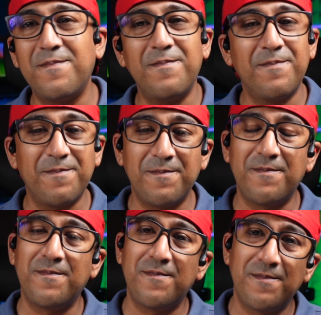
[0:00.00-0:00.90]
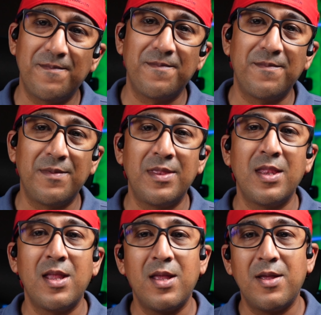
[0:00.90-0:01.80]
The sound quality of
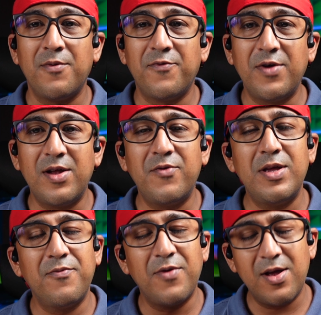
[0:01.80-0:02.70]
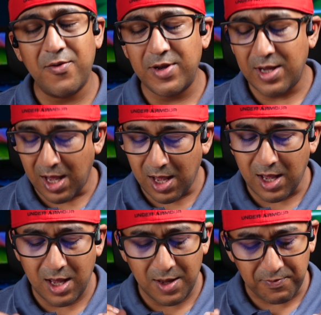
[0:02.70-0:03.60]
Movengine Me-800
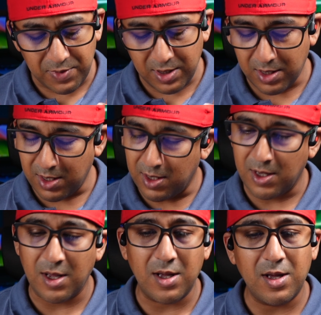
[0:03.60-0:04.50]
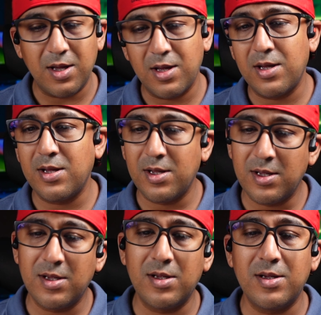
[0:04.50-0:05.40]
is impressive across all
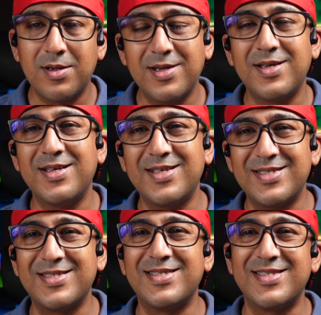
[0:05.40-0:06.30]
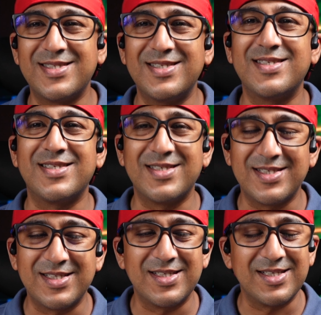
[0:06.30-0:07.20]
ranges. The highs are
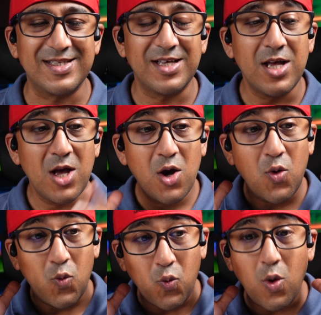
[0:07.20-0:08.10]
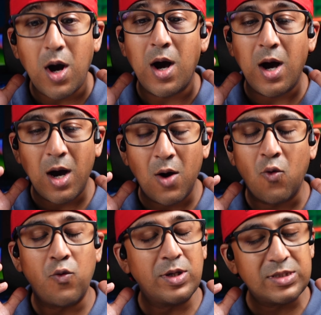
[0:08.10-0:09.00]
clear and sharp, the
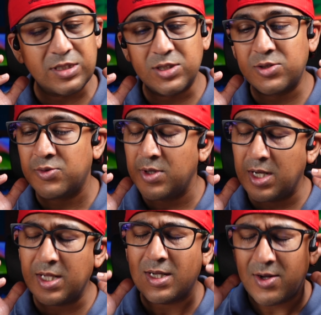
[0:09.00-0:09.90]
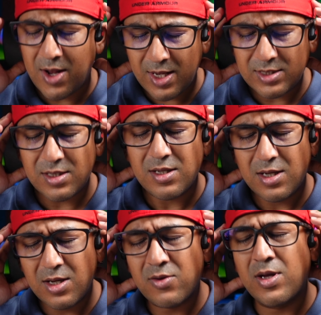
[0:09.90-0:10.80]
mids are well balanced, and the
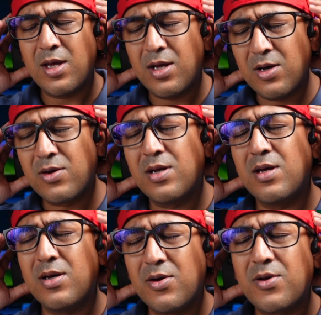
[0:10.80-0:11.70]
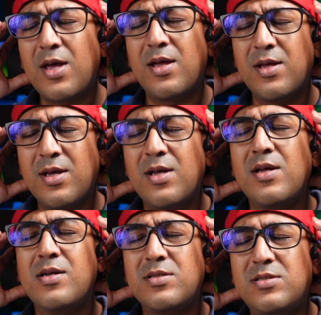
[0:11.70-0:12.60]
lows are deep and resonant.